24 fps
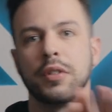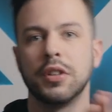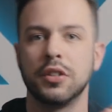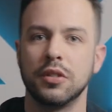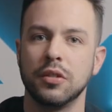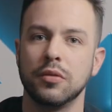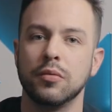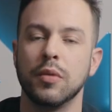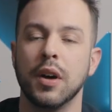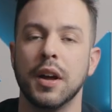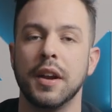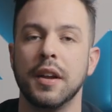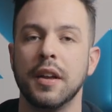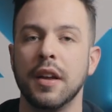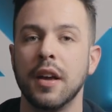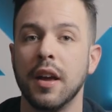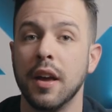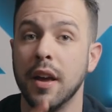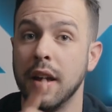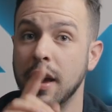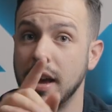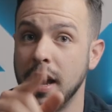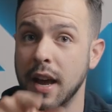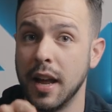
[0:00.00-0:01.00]
3, 2, 1.
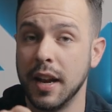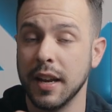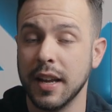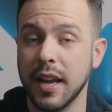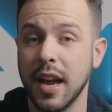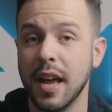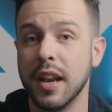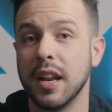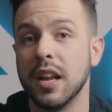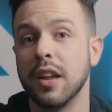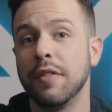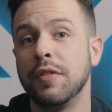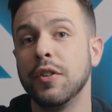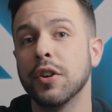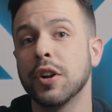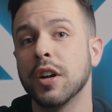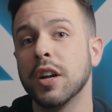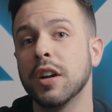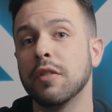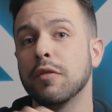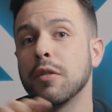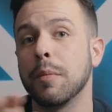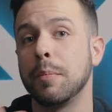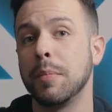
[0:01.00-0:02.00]
And again, if you're
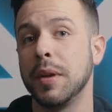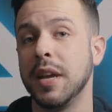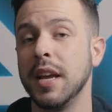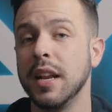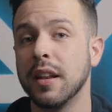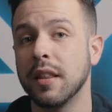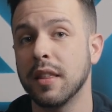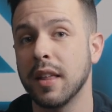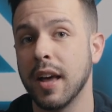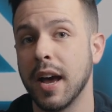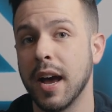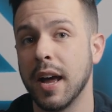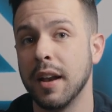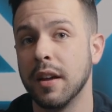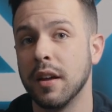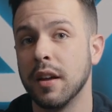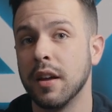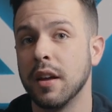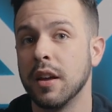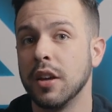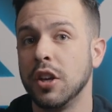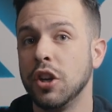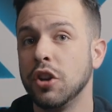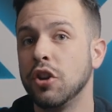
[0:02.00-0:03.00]
gonna repeat that,
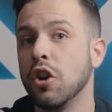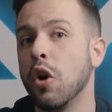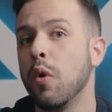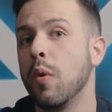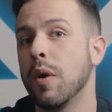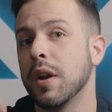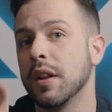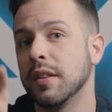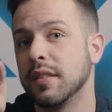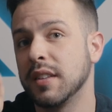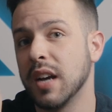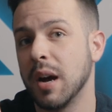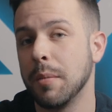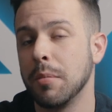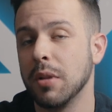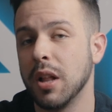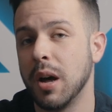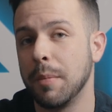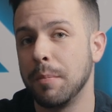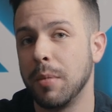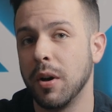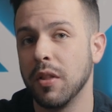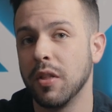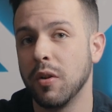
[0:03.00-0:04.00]
you don't wanna
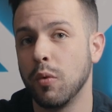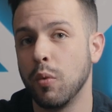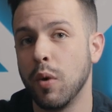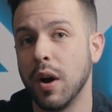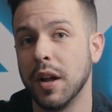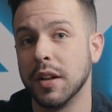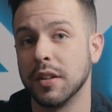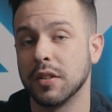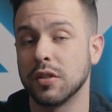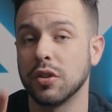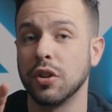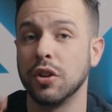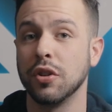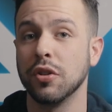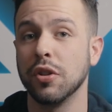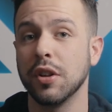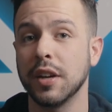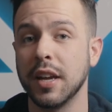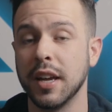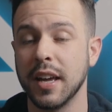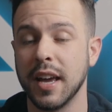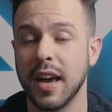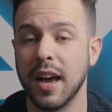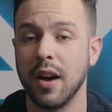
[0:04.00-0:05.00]
double up on the 1. So you're
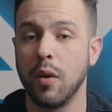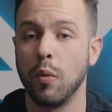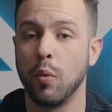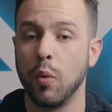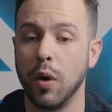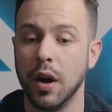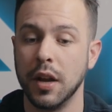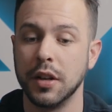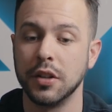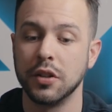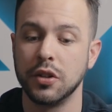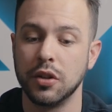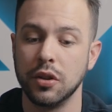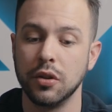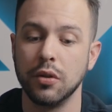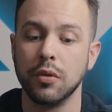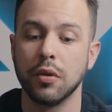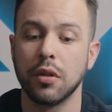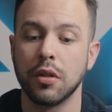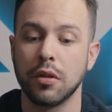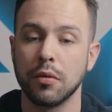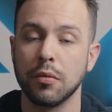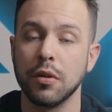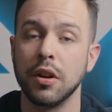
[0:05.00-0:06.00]
looking at 1,
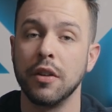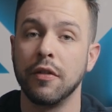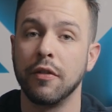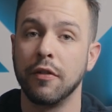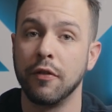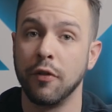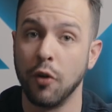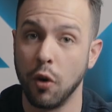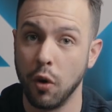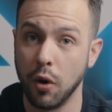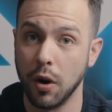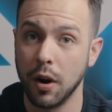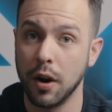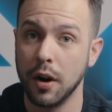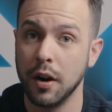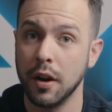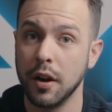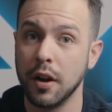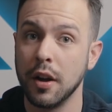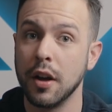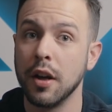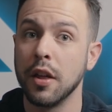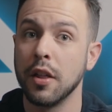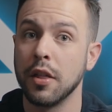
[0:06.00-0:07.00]
2, 3, 4,
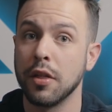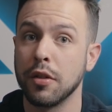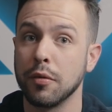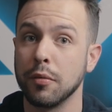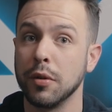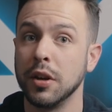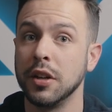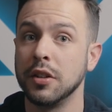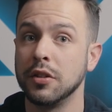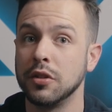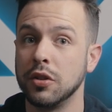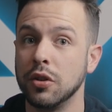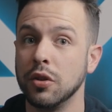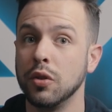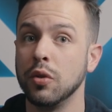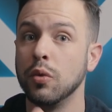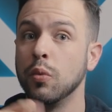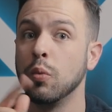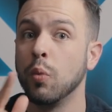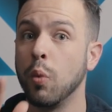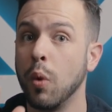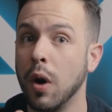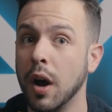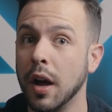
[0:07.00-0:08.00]
3,
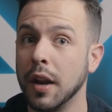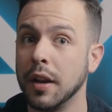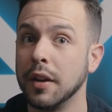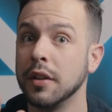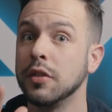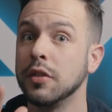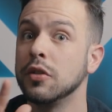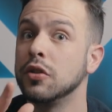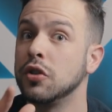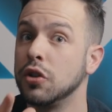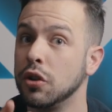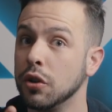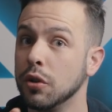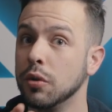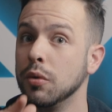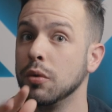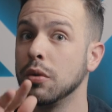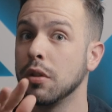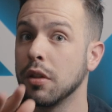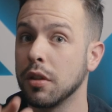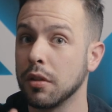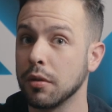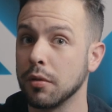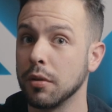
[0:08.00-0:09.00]
2, 1, 2,
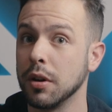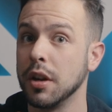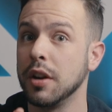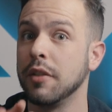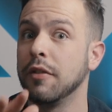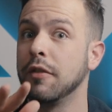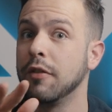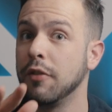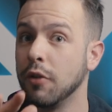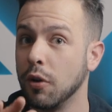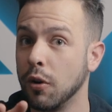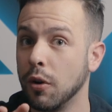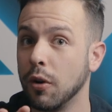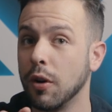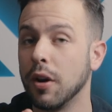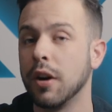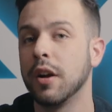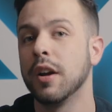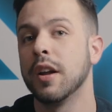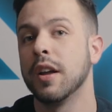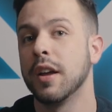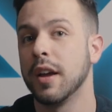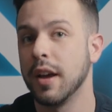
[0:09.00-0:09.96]
3, 4,